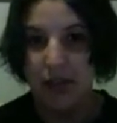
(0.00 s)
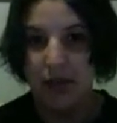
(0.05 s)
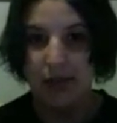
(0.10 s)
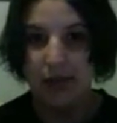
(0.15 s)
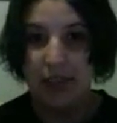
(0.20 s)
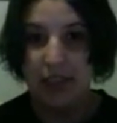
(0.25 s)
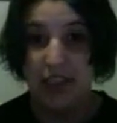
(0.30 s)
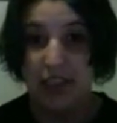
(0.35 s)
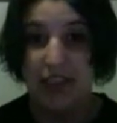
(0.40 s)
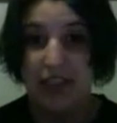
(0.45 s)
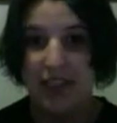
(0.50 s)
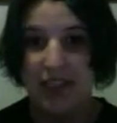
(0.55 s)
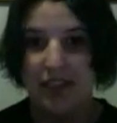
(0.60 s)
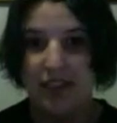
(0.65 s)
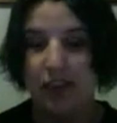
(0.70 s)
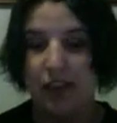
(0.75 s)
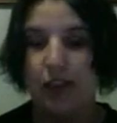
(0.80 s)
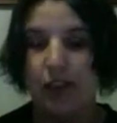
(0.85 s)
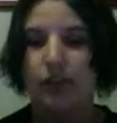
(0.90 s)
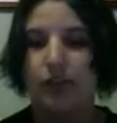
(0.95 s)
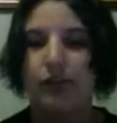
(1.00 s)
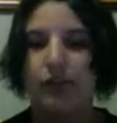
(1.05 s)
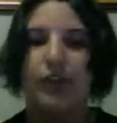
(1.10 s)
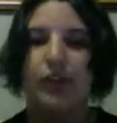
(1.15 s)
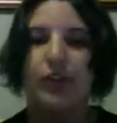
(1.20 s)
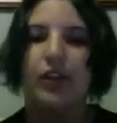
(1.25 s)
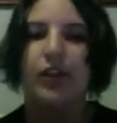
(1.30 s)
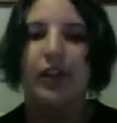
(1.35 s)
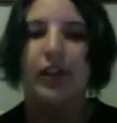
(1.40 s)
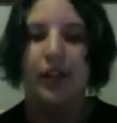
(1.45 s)
what you need to look
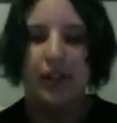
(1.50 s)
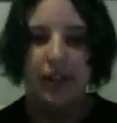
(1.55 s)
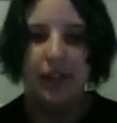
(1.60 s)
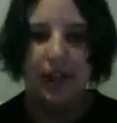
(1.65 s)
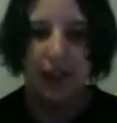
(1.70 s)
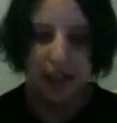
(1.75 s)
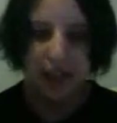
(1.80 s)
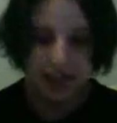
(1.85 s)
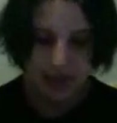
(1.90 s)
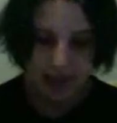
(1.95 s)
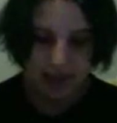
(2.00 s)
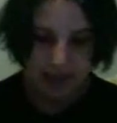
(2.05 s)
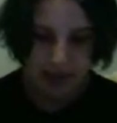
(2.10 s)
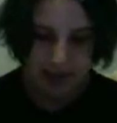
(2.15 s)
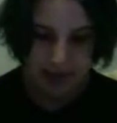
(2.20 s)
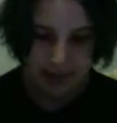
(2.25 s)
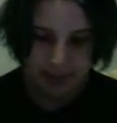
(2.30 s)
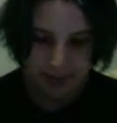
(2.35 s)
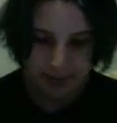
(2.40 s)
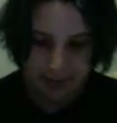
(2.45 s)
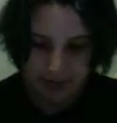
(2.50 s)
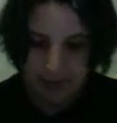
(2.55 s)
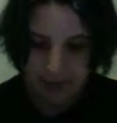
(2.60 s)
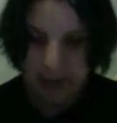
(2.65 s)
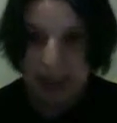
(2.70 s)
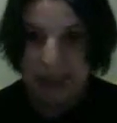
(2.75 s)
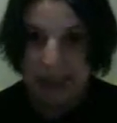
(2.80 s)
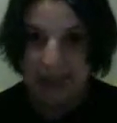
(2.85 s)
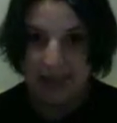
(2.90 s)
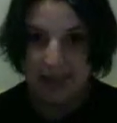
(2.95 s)
for in
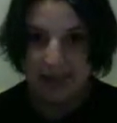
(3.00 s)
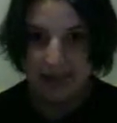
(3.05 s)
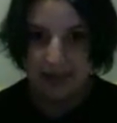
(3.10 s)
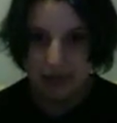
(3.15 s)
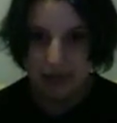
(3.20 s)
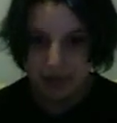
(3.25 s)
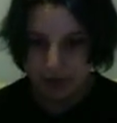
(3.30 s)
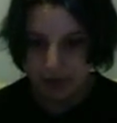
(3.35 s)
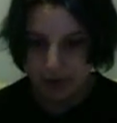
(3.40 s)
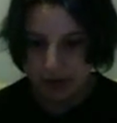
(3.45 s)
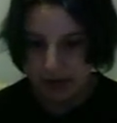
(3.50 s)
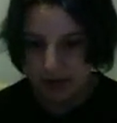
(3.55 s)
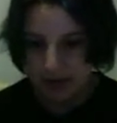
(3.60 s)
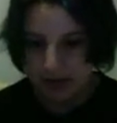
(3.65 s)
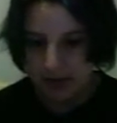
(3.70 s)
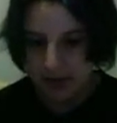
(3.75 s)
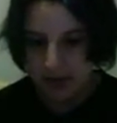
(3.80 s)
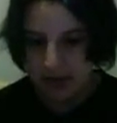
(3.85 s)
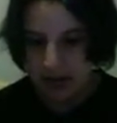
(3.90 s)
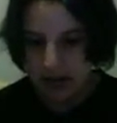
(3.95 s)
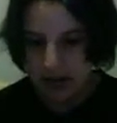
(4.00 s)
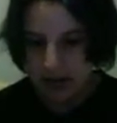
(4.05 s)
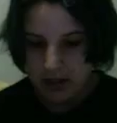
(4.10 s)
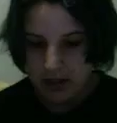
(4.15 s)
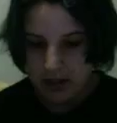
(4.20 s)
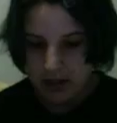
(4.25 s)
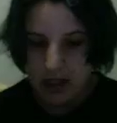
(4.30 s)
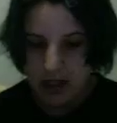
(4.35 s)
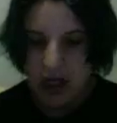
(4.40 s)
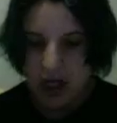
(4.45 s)
buying dreads.
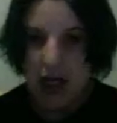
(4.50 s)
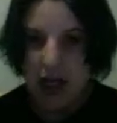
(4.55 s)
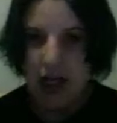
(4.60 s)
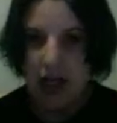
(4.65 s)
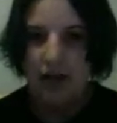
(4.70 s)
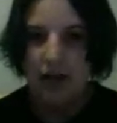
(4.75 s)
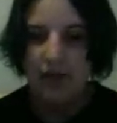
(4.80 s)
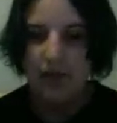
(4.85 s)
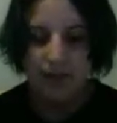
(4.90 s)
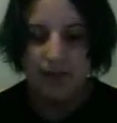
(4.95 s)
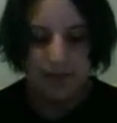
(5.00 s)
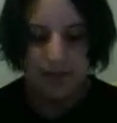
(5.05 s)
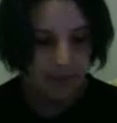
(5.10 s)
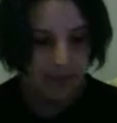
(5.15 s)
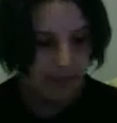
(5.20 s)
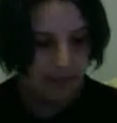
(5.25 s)
What